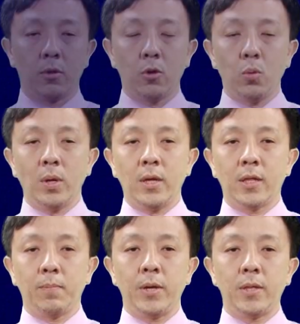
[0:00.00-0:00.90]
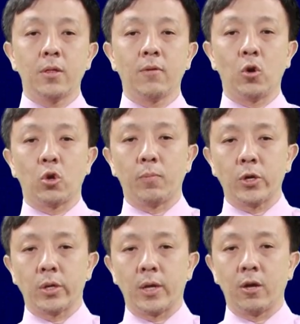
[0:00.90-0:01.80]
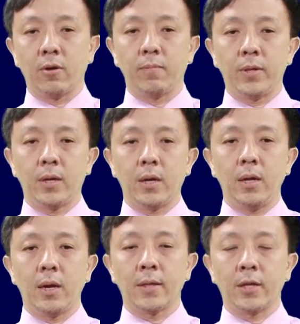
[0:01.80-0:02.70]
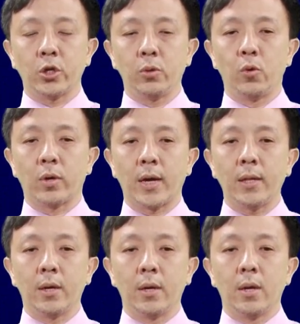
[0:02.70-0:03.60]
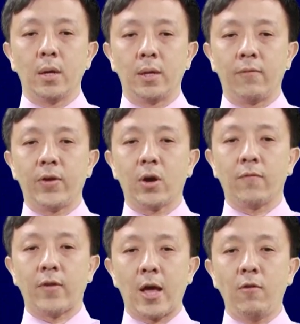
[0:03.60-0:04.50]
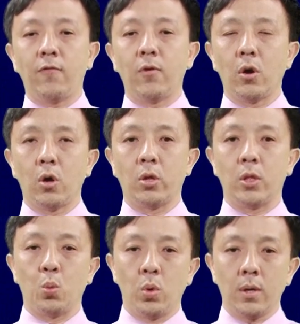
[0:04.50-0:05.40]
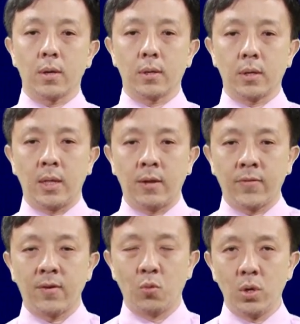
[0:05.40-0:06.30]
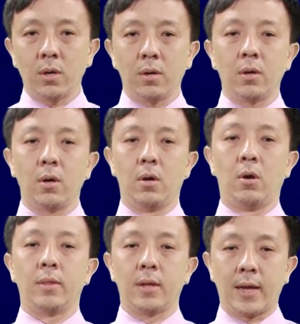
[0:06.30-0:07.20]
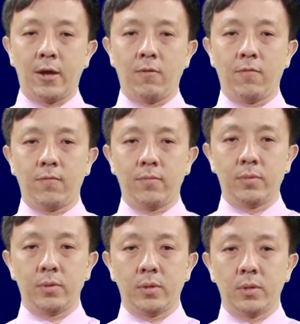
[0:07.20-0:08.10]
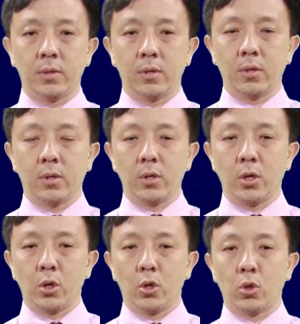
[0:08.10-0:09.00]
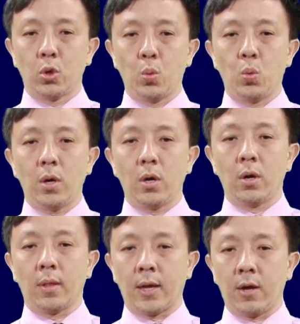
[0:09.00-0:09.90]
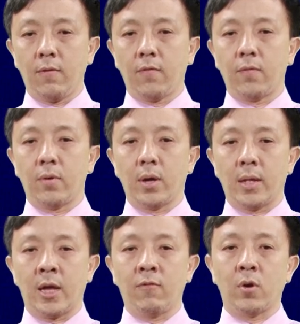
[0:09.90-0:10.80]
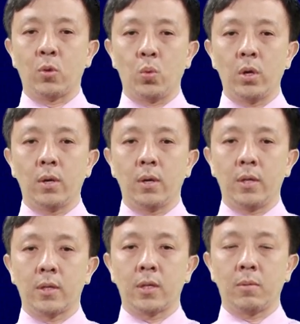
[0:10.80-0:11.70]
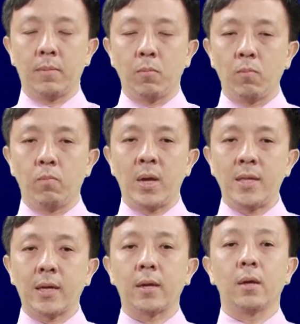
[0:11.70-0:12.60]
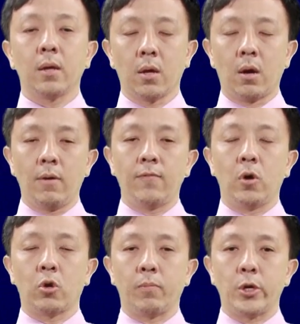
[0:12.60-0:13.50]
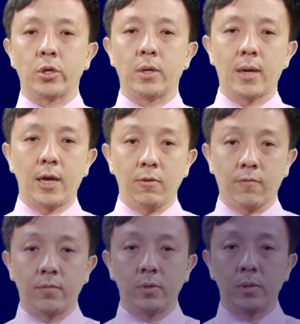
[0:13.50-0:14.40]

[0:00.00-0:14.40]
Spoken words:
So what is the basis of occupational health? Basically, last session we looked at the effect of health on the work and the effect of work on the health. So work on health and health on work is the basic of occupational health.